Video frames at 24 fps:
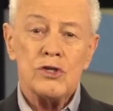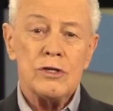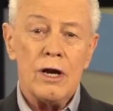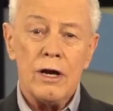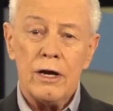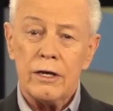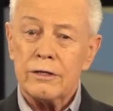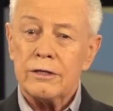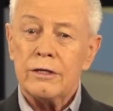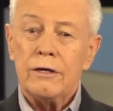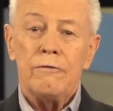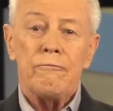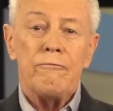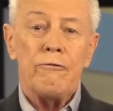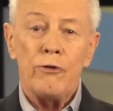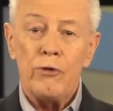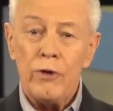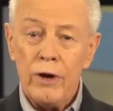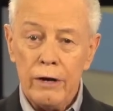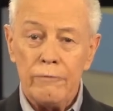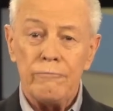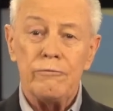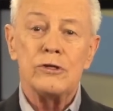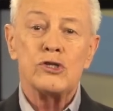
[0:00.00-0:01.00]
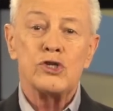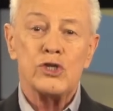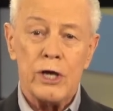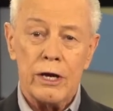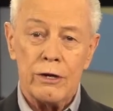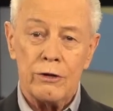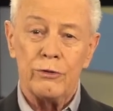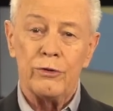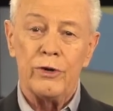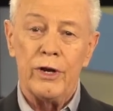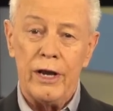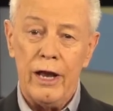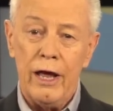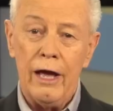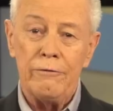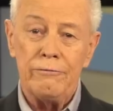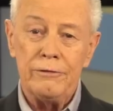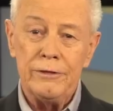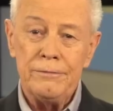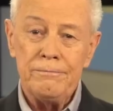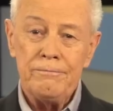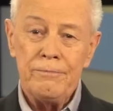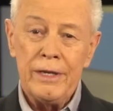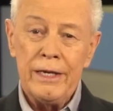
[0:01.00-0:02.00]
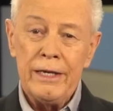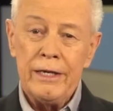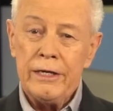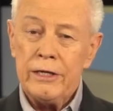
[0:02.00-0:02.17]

not forever settled in heaven.